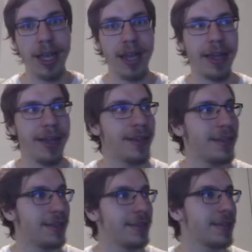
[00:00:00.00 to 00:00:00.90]

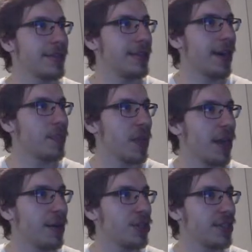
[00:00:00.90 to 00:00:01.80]
And yeah,
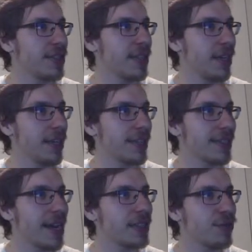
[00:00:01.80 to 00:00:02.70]
I'm just saying
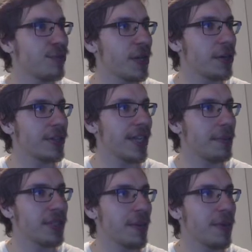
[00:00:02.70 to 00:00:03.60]
size of player
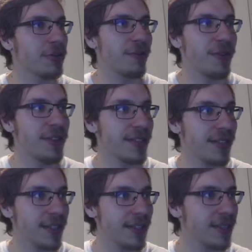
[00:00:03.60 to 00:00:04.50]
times amount of
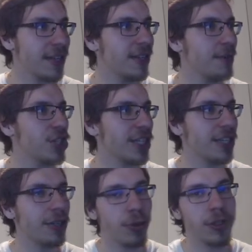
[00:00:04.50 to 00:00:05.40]
instances, and I'm
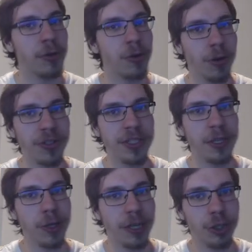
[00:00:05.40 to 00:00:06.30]
checking whether or not the
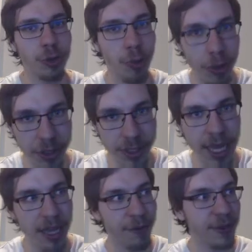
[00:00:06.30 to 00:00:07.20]
allocation worked.
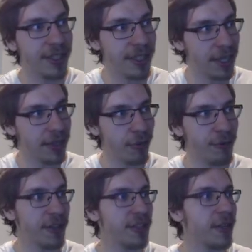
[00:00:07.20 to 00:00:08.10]
If it didn't,
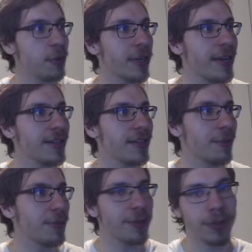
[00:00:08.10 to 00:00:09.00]
nothing is allocated,
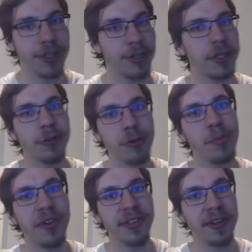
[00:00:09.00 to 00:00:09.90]
I'm just returning null
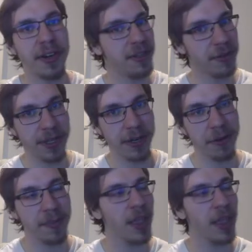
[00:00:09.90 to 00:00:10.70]
pointer, I don't care.